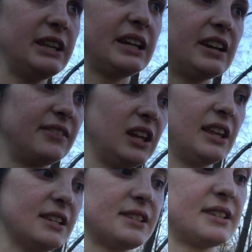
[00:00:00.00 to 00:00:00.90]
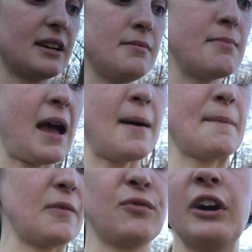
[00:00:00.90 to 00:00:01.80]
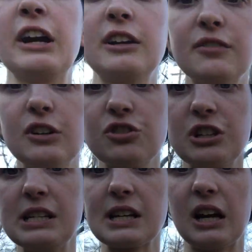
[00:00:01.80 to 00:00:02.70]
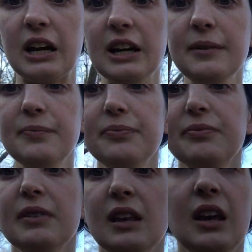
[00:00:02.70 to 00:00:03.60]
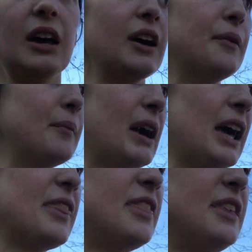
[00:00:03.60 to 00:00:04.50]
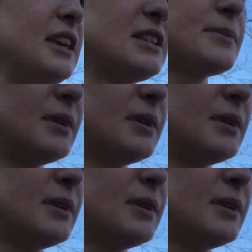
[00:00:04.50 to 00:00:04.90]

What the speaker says: and they have a map of where different trees are. These